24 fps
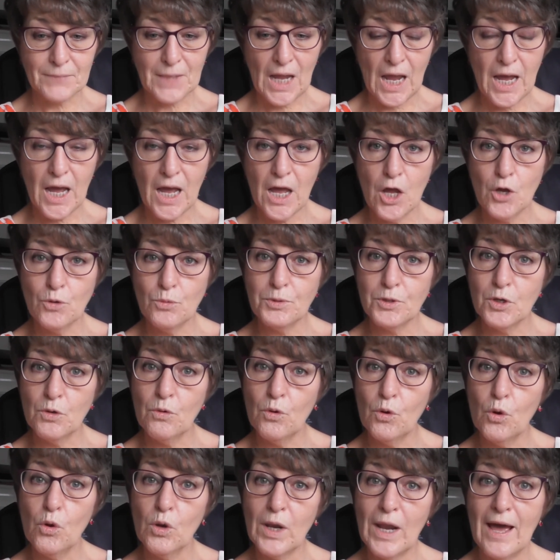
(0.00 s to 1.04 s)
I hope you
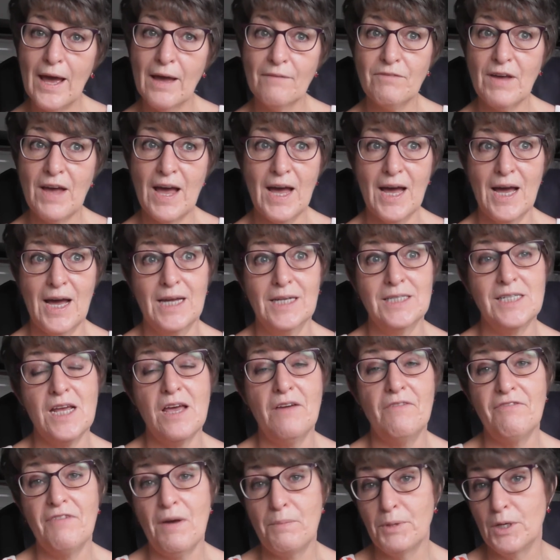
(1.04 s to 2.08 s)
all have had
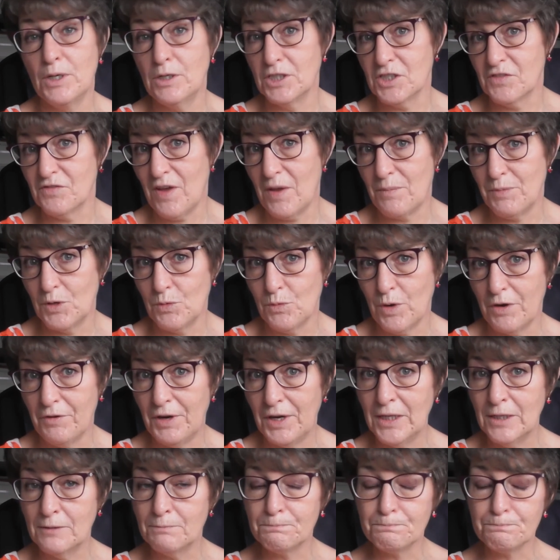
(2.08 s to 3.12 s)
a fabulous
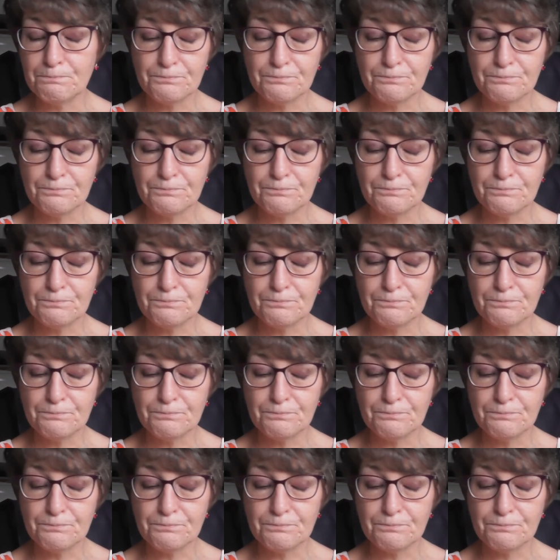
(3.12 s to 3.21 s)
February.